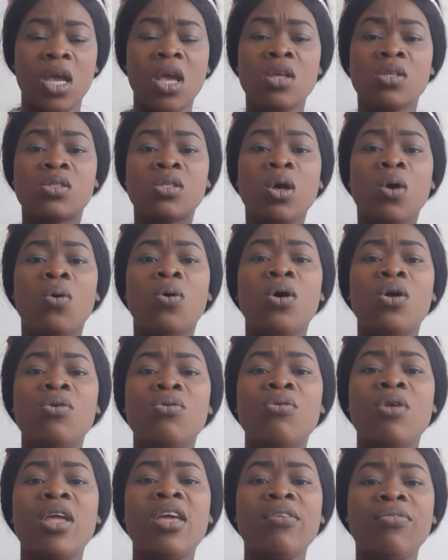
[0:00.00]
So,
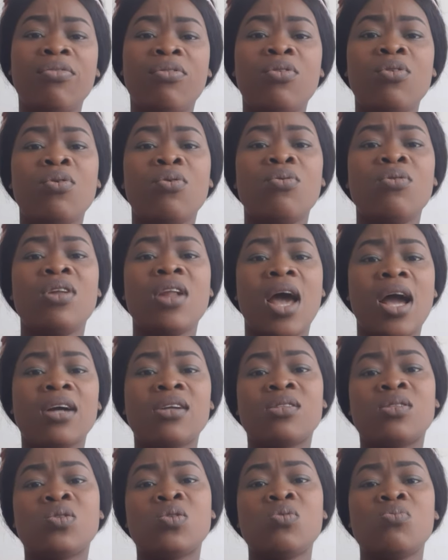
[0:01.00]
if you
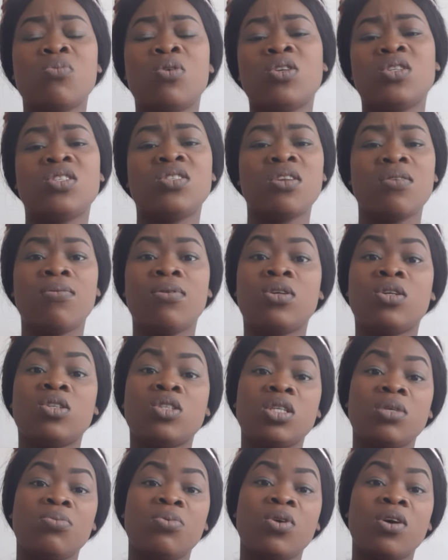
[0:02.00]
nag too much in a
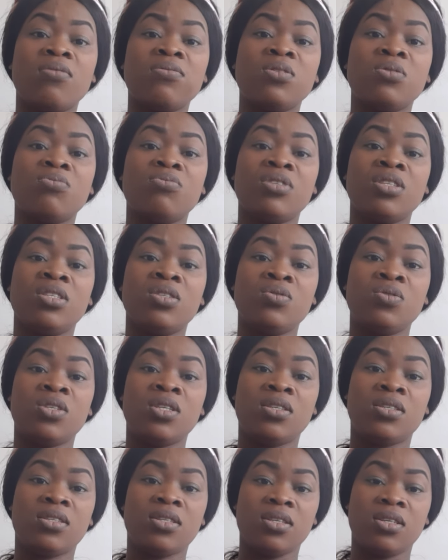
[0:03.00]
relationship, you have to reduce
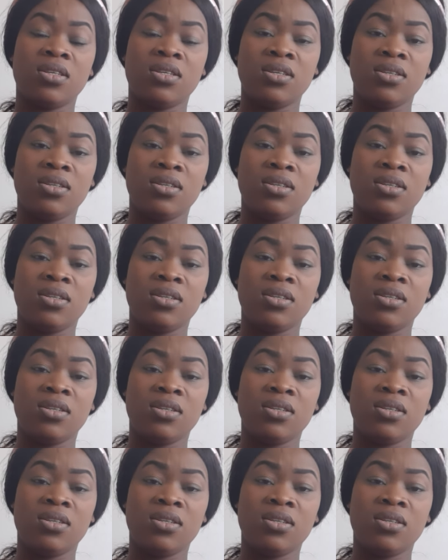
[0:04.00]
it.